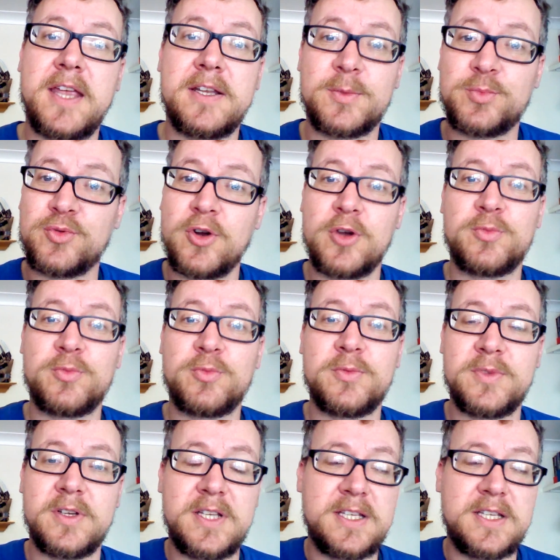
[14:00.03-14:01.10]
the program that
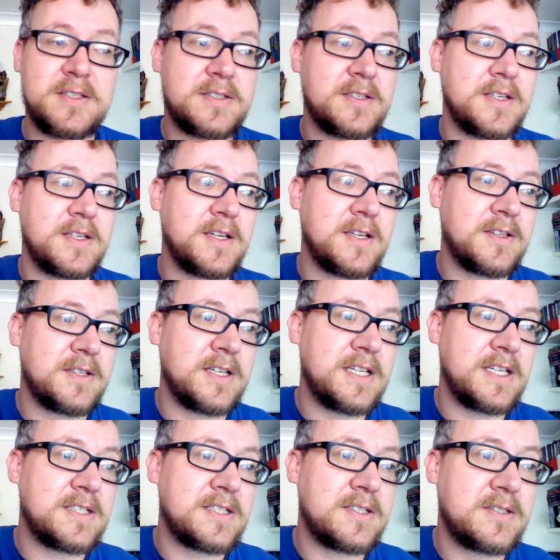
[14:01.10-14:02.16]

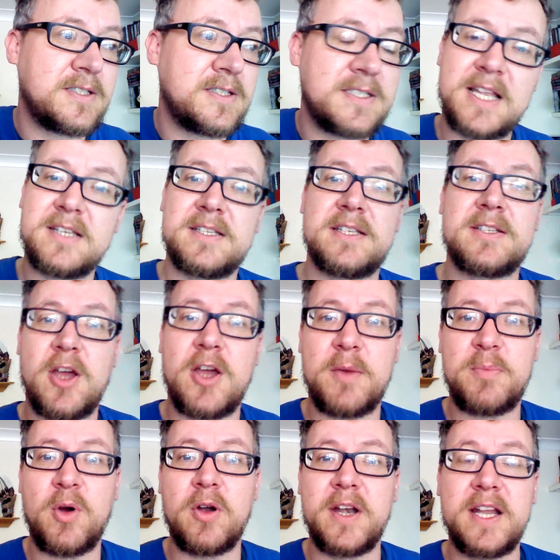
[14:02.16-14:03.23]
is descended
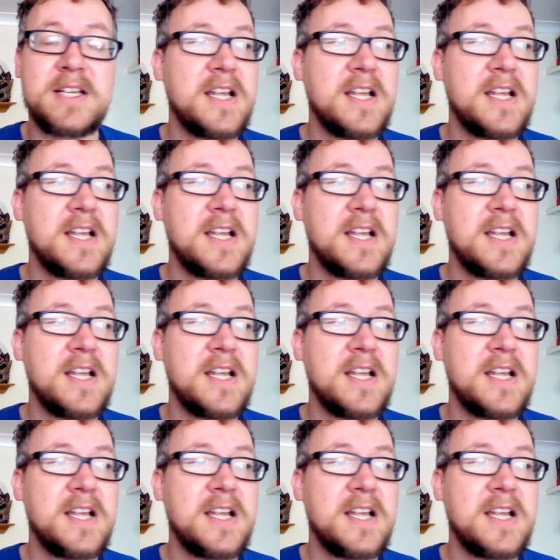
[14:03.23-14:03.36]
upon it.